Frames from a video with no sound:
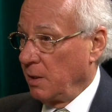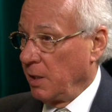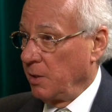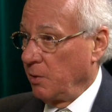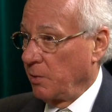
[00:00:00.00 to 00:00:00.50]

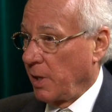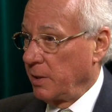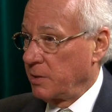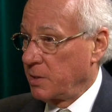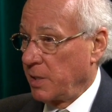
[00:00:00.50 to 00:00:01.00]
in the
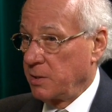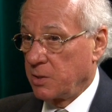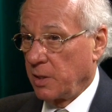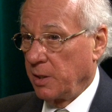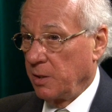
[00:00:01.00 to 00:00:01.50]
United States
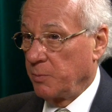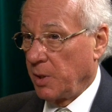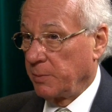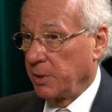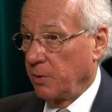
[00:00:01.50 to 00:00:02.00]
study at
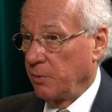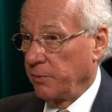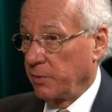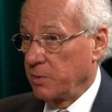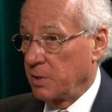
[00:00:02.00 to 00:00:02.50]
public
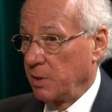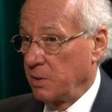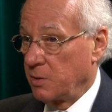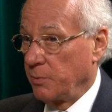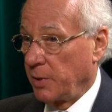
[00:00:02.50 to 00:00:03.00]

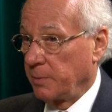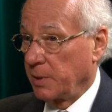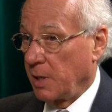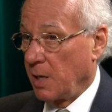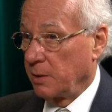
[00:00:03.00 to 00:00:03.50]
universities and
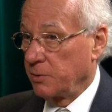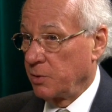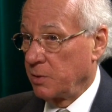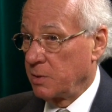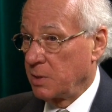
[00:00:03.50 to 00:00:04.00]
public
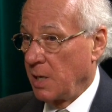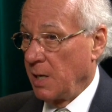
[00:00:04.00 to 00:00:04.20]
colleges.